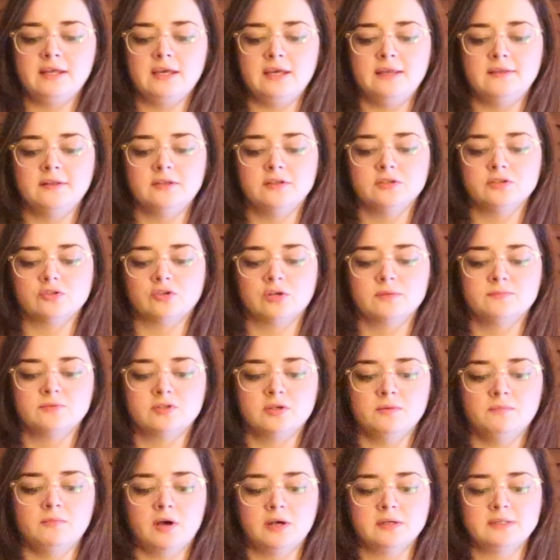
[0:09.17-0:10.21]
it in the
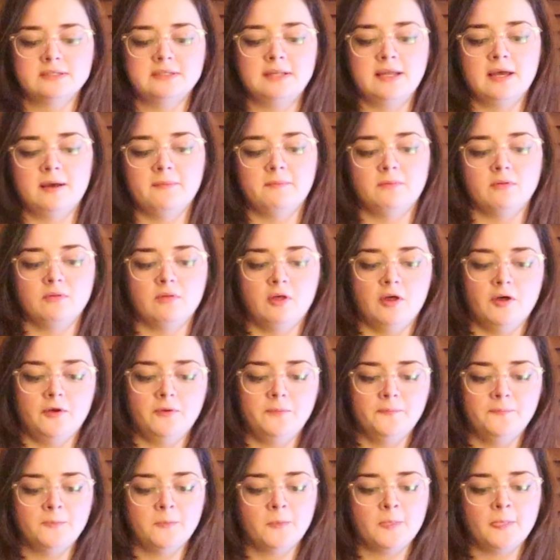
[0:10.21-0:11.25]
description box down
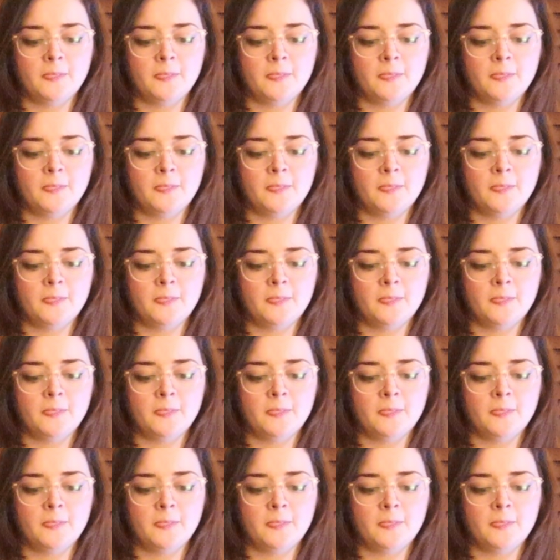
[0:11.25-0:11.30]
below.